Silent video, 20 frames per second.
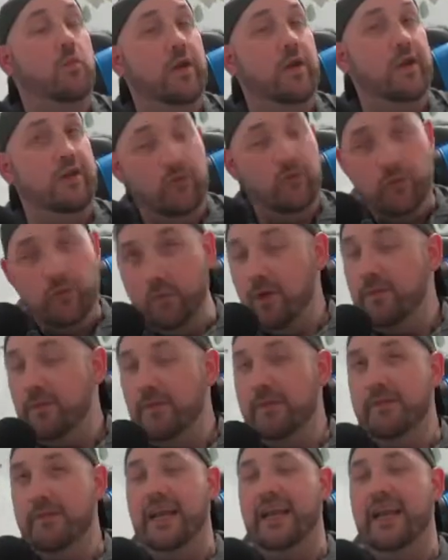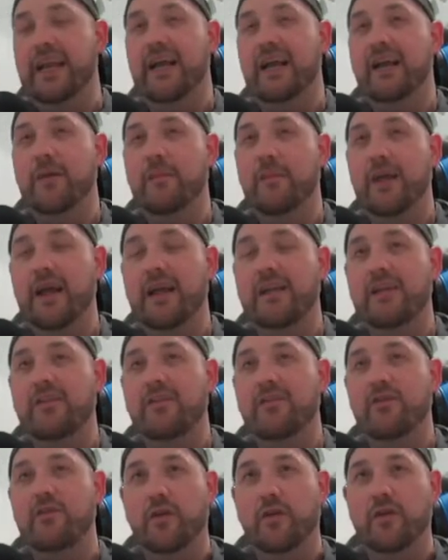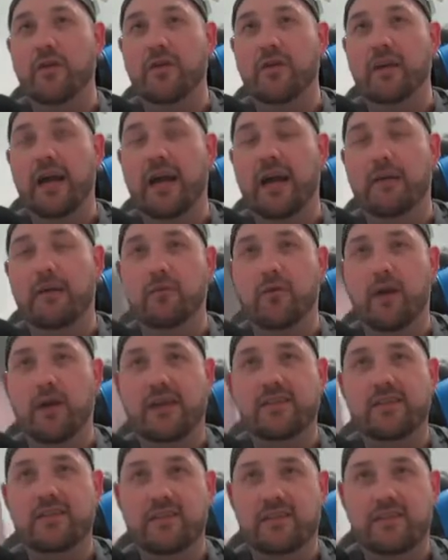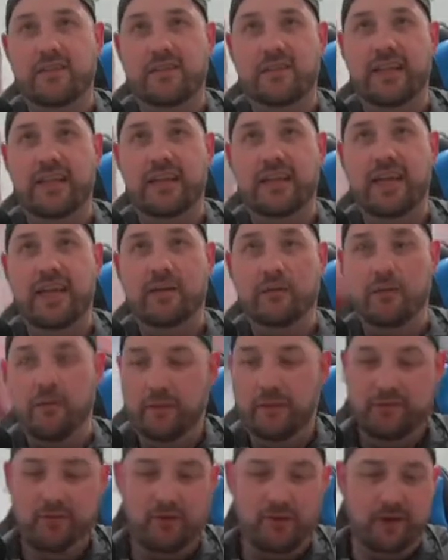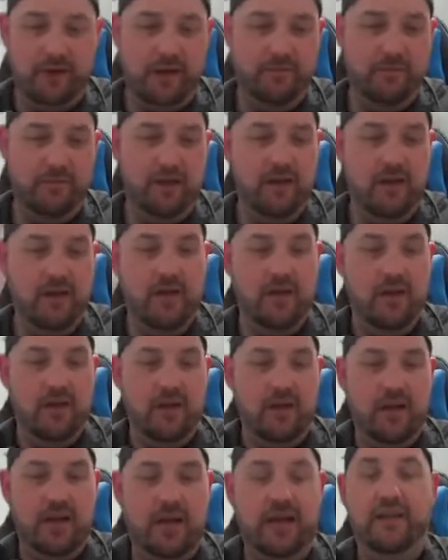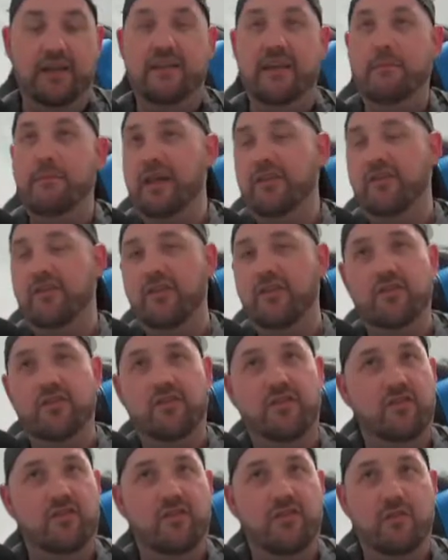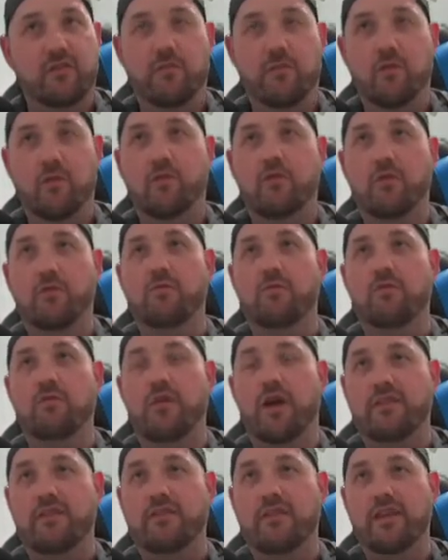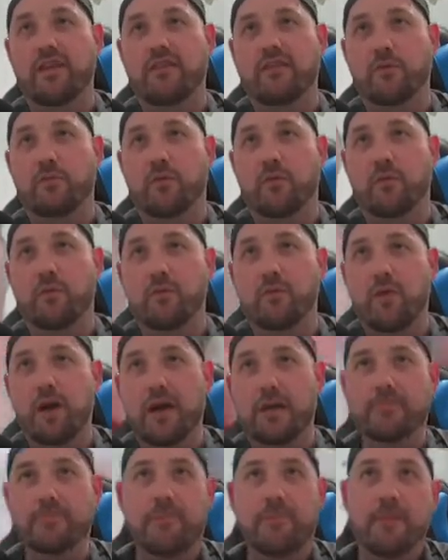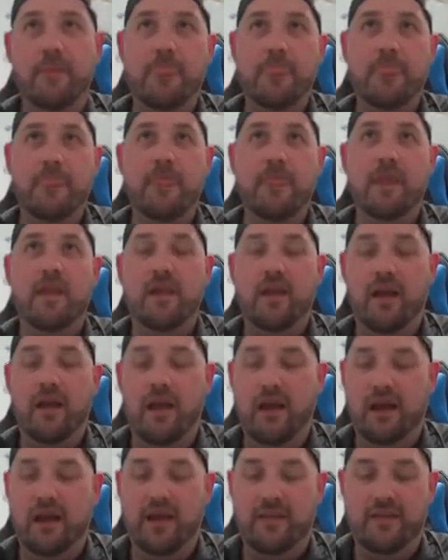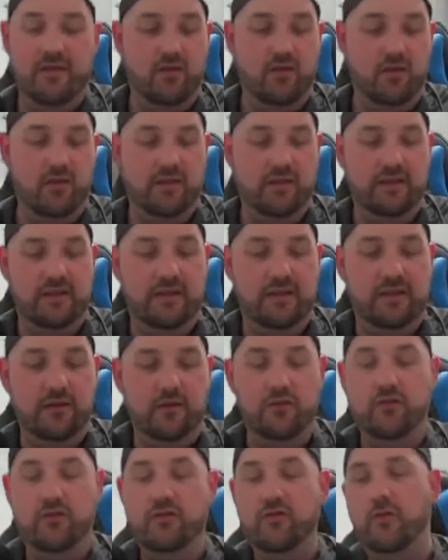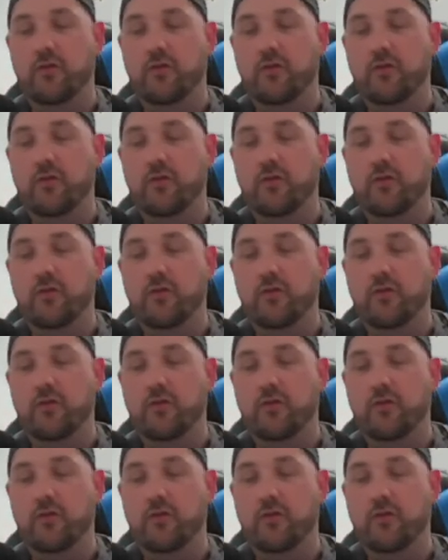we do want to be playing our commander, so um, great to just get that. It will be free. Uh, Damnation, just simple, nice, easy board wipe. Uh, and then Toxic Deluge